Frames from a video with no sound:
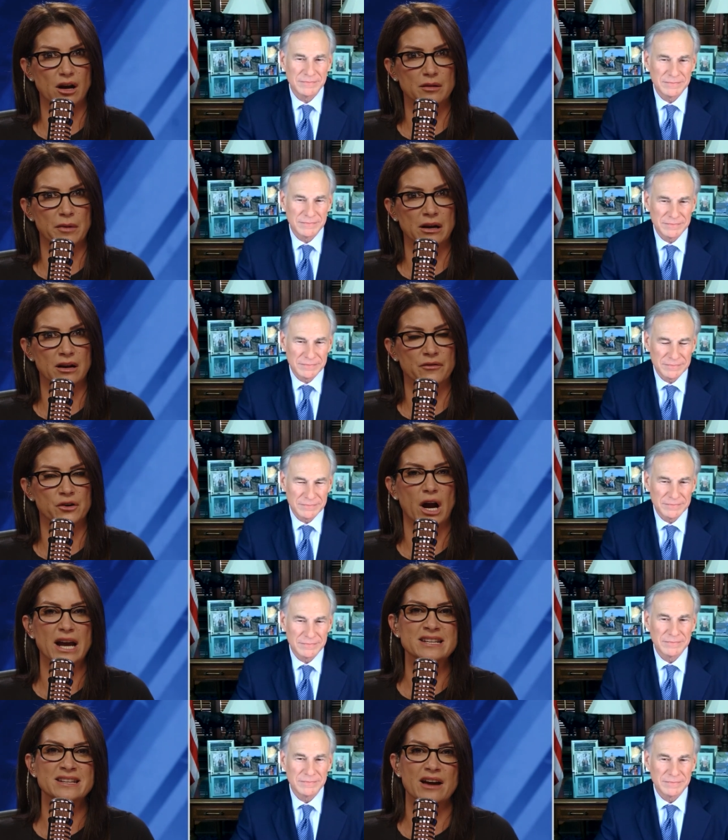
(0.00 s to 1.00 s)
Speaker 1: about, Governor. I
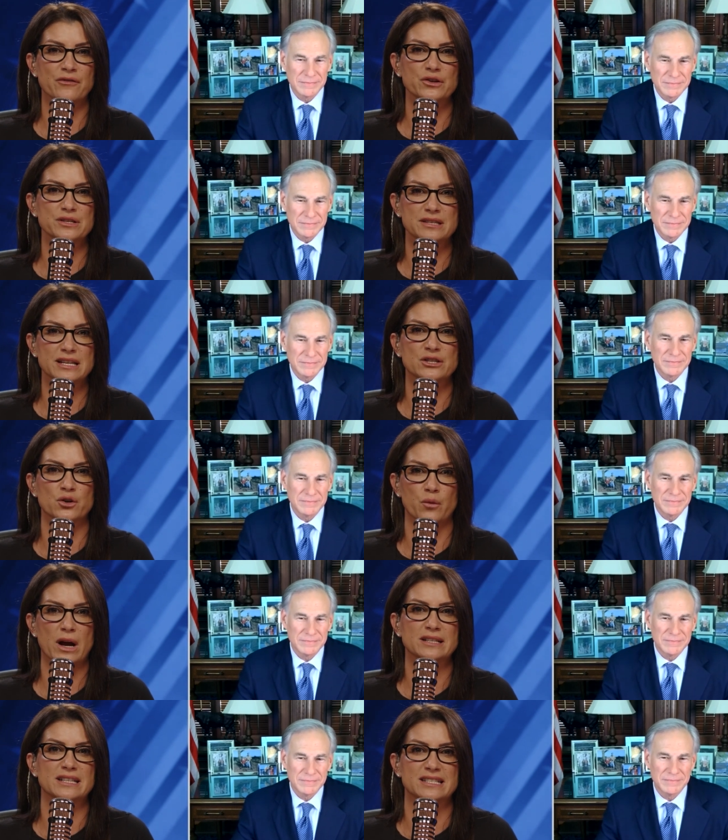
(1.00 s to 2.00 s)
never see
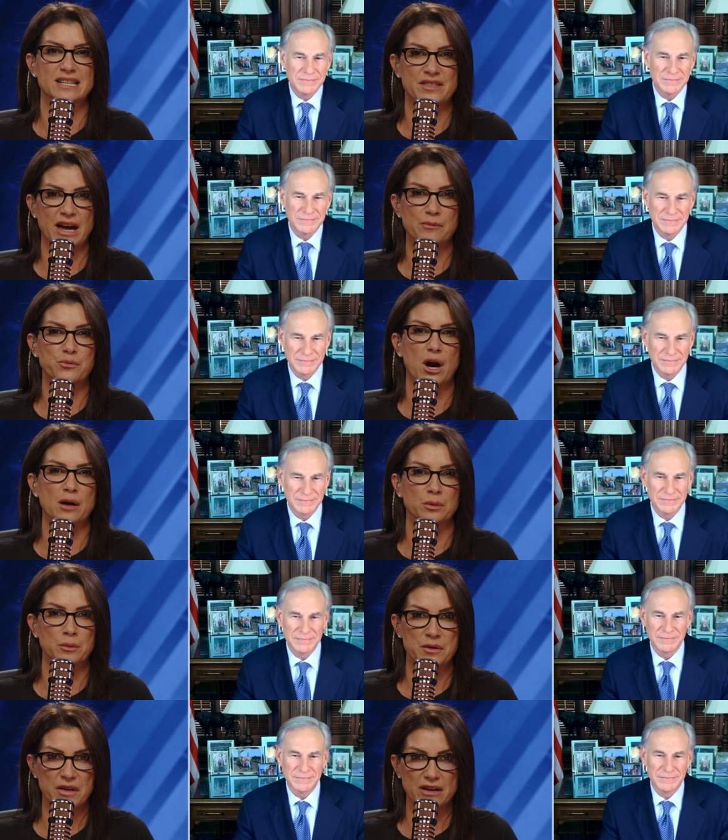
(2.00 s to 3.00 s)
directed to that problem
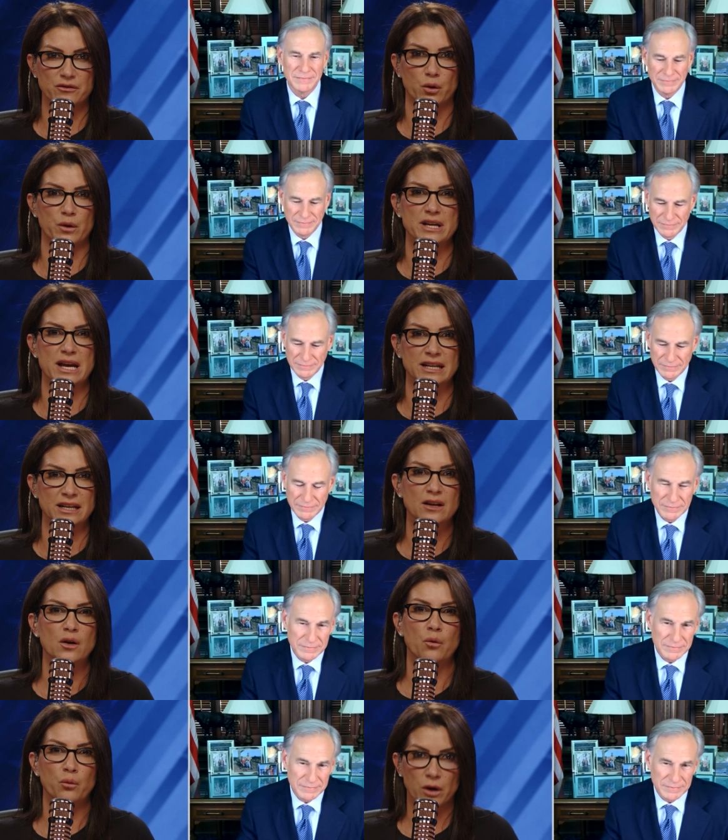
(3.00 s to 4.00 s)
that they have created
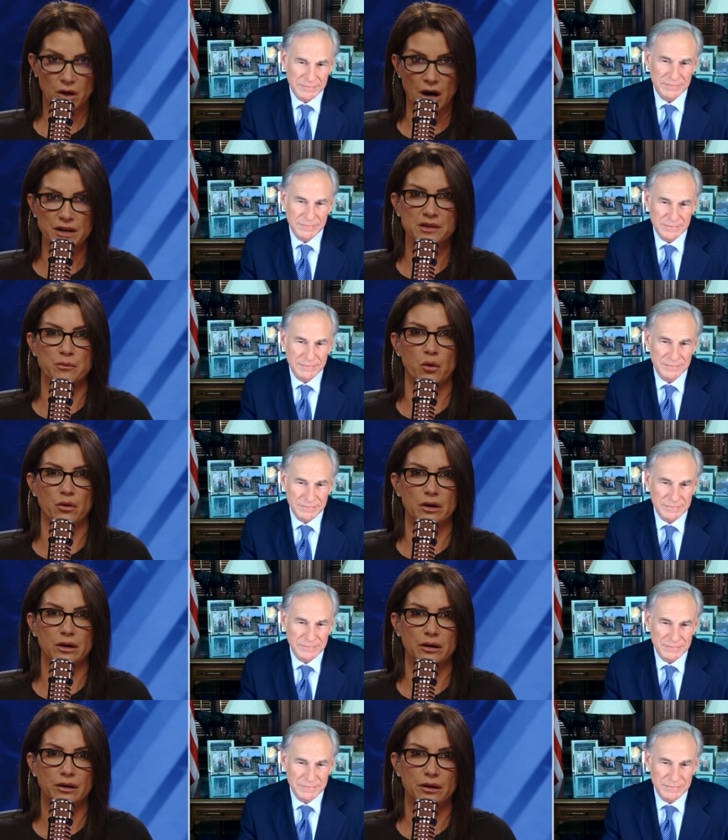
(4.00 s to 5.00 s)
regarding the
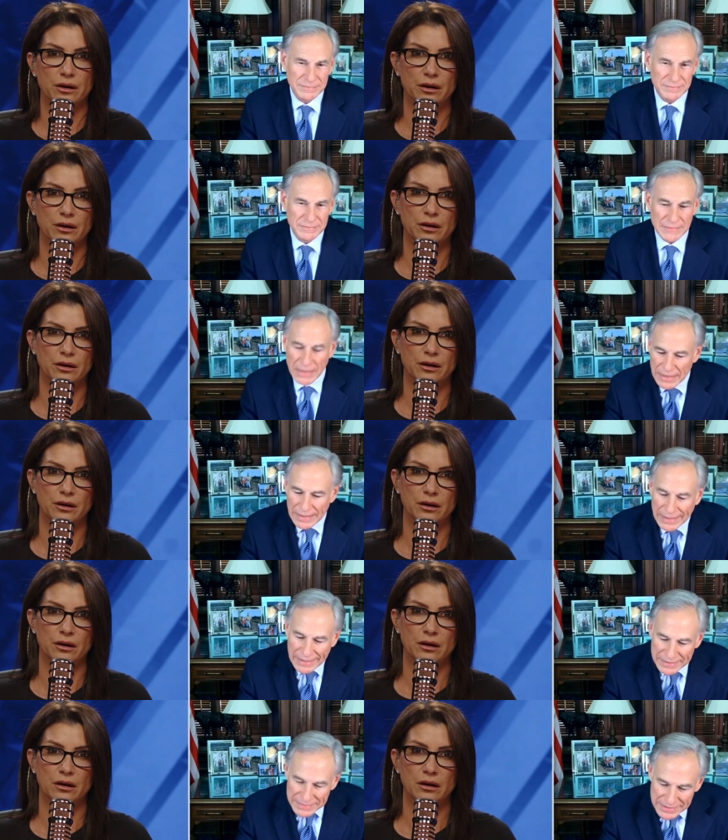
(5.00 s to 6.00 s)
border.
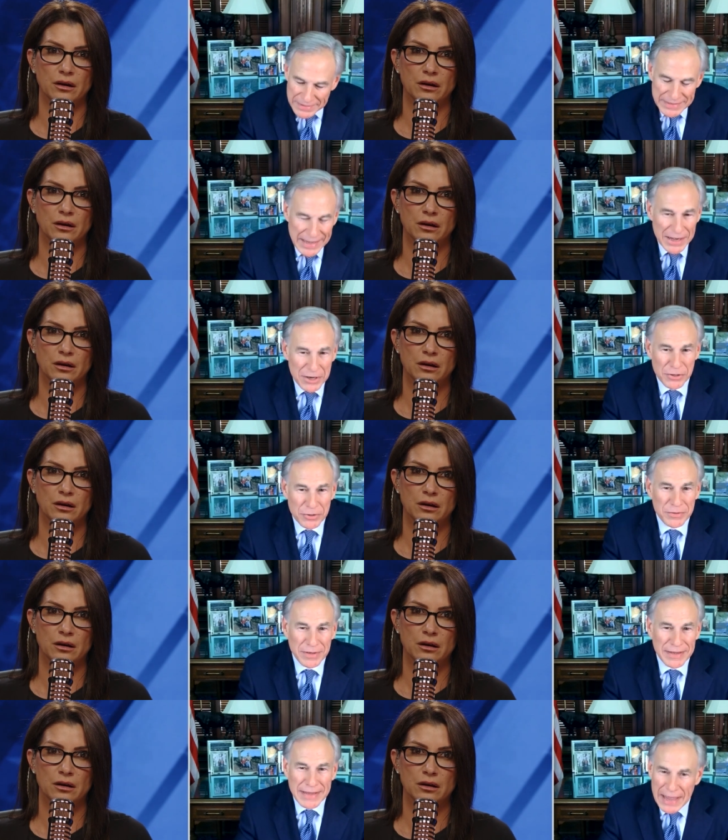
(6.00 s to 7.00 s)
Speaker 2: Think how
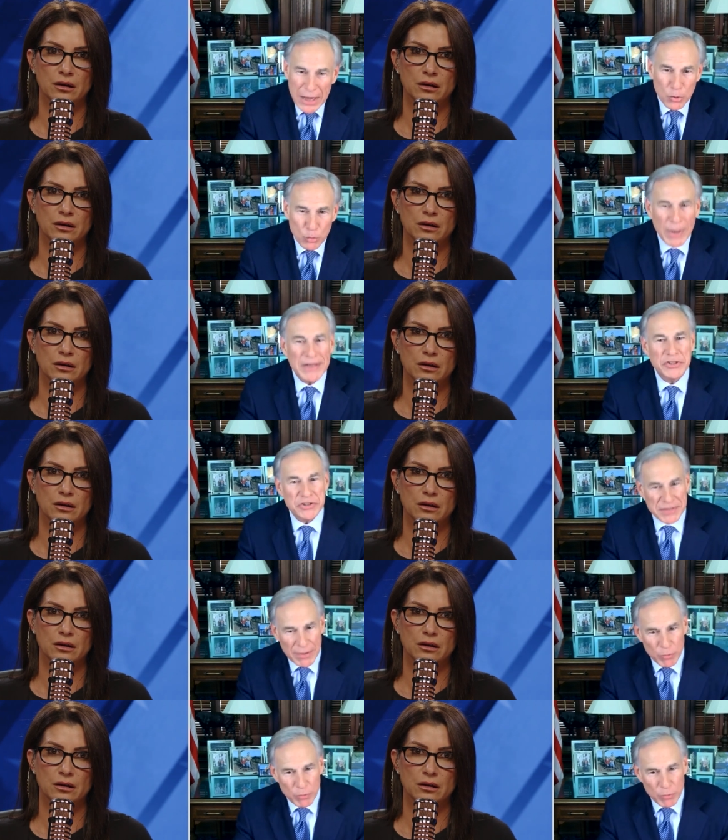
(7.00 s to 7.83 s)
outrageous.